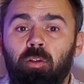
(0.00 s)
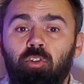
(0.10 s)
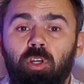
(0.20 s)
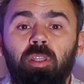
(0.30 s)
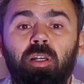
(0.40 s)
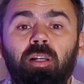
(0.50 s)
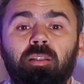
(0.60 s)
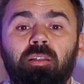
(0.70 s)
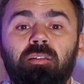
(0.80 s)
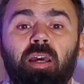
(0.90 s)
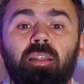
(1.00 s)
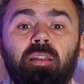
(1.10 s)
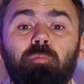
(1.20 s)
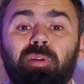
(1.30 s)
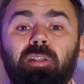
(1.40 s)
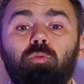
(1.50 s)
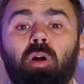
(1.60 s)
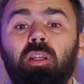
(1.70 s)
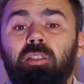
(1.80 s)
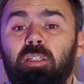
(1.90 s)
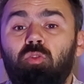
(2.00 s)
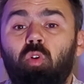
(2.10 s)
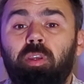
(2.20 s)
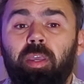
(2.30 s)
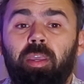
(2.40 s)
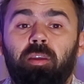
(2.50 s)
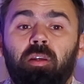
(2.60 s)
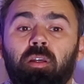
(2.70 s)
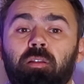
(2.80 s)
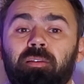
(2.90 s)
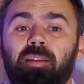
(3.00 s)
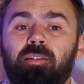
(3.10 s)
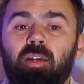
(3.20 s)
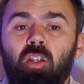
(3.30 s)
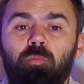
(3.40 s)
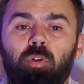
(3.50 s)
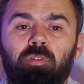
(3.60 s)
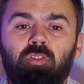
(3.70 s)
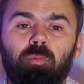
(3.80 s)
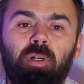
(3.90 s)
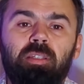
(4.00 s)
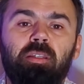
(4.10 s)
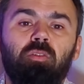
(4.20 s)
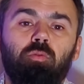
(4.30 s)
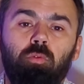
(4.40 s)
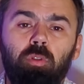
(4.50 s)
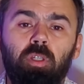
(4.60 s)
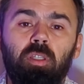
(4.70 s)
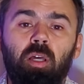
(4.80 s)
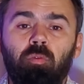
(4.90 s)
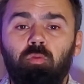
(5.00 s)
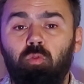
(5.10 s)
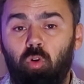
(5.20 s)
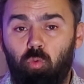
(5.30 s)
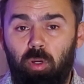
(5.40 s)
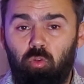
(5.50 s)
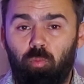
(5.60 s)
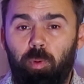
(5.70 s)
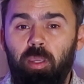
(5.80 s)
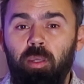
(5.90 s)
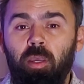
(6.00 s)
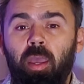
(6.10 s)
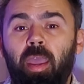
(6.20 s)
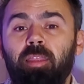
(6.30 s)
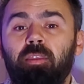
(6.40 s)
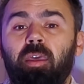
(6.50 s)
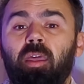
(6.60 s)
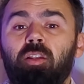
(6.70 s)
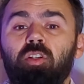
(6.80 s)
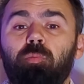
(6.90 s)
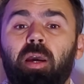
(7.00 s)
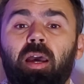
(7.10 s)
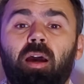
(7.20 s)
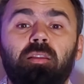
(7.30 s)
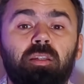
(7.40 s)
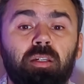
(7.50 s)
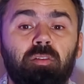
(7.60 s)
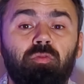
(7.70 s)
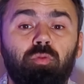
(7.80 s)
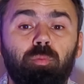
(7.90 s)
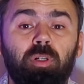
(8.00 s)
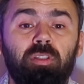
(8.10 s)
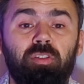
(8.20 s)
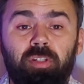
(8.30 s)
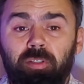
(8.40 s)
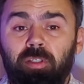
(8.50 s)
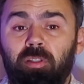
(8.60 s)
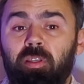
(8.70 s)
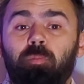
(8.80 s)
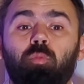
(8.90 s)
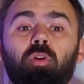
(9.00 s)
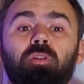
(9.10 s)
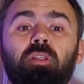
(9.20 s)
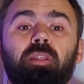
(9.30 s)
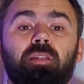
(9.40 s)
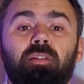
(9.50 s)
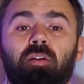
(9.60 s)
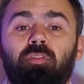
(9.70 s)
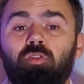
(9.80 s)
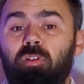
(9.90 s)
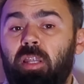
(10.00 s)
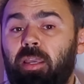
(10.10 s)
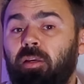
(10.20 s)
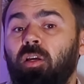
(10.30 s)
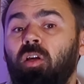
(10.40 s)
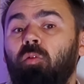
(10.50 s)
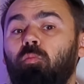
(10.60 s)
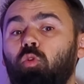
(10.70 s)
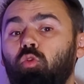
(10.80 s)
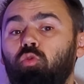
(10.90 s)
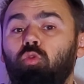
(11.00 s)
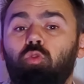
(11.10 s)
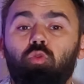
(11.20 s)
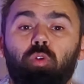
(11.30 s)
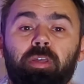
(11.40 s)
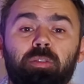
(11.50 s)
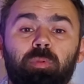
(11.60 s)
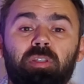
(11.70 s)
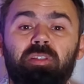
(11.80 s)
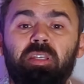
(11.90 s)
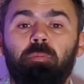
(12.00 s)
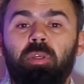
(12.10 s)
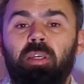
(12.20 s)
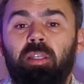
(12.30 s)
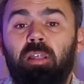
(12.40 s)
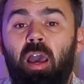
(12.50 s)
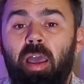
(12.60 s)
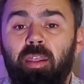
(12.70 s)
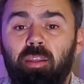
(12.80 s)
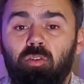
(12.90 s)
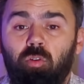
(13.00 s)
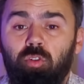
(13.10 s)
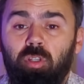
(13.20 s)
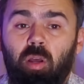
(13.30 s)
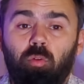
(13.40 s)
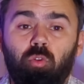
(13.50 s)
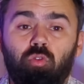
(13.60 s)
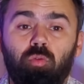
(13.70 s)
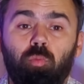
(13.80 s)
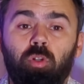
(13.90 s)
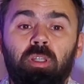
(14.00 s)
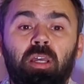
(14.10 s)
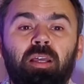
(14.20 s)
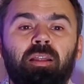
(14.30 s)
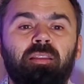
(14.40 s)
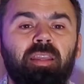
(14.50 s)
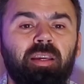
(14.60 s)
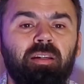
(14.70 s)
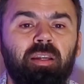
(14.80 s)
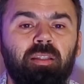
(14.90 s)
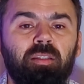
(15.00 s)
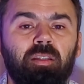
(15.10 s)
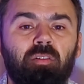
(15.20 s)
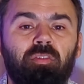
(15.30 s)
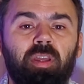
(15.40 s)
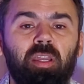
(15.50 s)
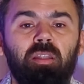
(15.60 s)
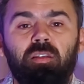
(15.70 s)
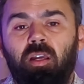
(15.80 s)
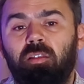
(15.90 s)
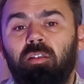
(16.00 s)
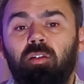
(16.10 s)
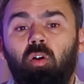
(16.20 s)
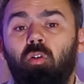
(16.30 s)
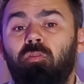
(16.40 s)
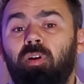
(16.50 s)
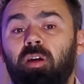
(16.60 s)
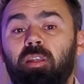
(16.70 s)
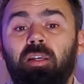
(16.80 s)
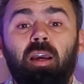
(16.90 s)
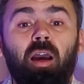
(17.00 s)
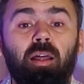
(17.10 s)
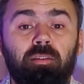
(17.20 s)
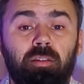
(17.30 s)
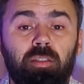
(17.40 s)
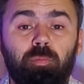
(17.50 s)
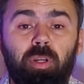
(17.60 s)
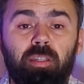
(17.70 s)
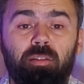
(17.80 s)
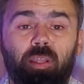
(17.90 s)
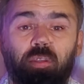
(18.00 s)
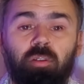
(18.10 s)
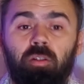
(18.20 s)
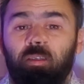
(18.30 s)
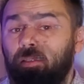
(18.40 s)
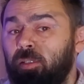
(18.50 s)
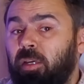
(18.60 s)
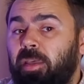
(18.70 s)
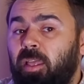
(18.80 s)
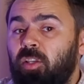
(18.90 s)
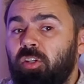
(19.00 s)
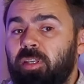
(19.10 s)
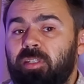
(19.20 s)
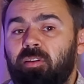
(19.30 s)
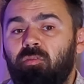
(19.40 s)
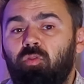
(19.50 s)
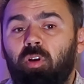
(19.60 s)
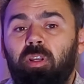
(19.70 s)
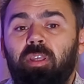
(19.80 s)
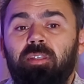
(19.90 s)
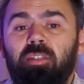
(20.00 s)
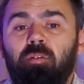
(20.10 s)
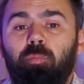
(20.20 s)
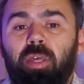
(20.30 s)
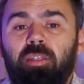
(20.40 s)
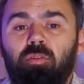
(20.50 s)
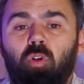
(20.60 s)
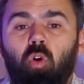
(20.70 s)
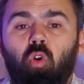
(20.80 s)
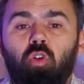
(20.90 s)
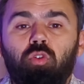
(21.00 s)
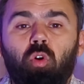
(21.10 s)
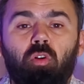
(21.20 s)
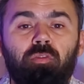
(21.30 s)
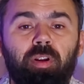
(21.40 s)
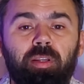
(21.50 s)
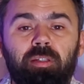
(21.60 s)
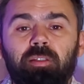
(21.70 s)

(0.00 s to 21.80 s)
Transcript: General design and build quality is okay. The sound performance is good enough for what you pay, and L G, by adding a few but certainly important extra features like Bluetooth, U S B streaming and high resolution audio support, they created a very attractive offering at this price range. The L G S N four is the best low cost offering